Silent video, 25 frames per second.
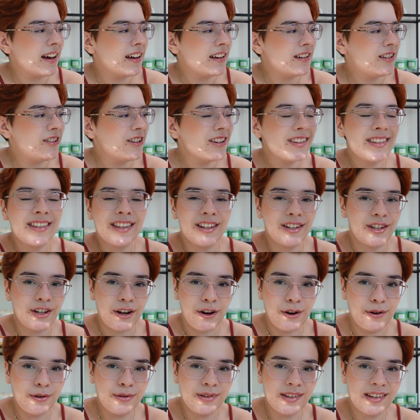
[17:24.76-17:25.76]
Just the
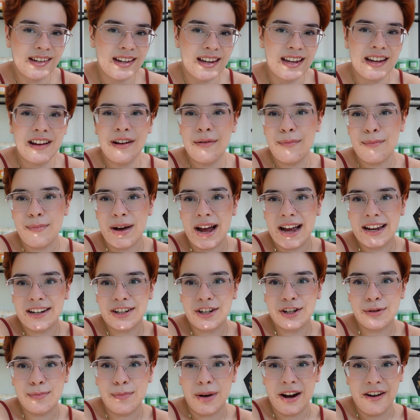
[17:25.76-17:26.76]
tones in here
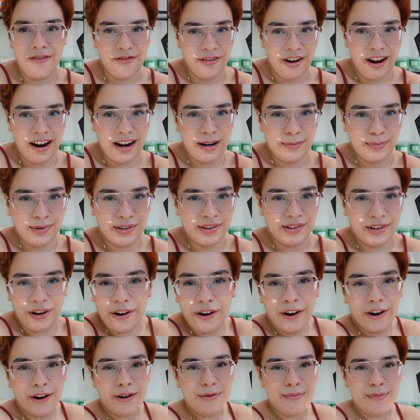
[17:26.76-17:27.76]
match my vibe
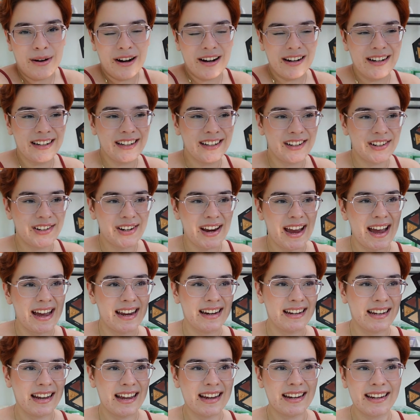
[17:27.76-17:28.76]
so much.
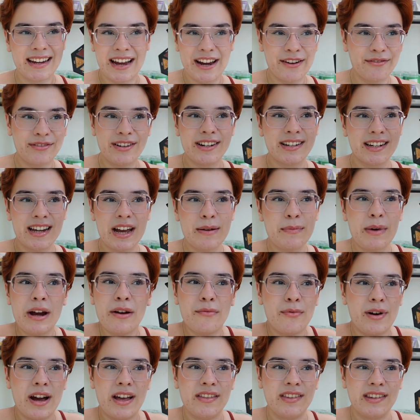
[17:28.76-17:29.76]
And like, every time I
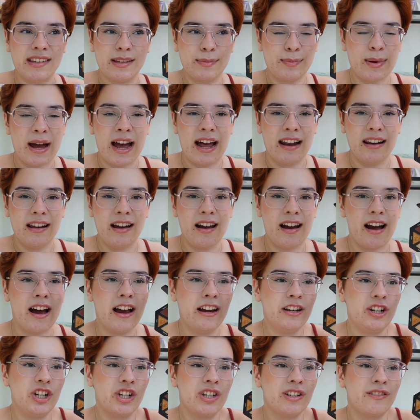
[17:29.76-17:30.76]
wear this palette,
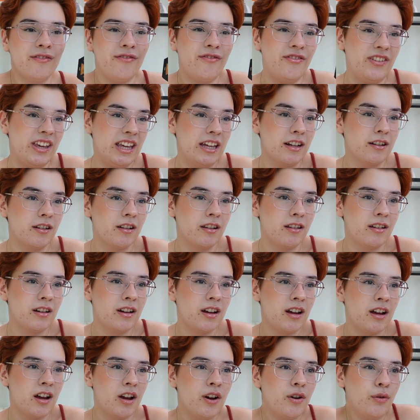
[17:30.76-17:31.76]
I just feel
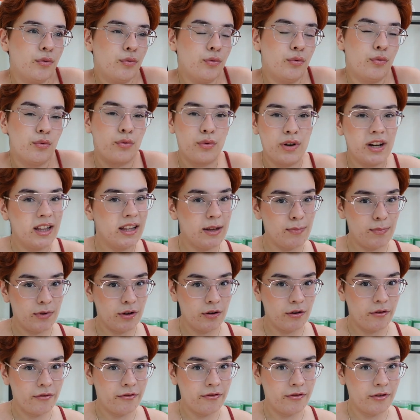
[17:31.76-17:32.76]
really
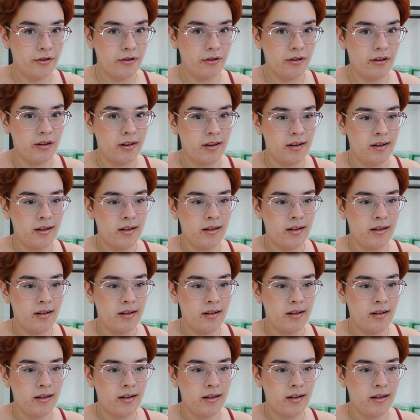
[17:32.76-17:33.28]
beautiful.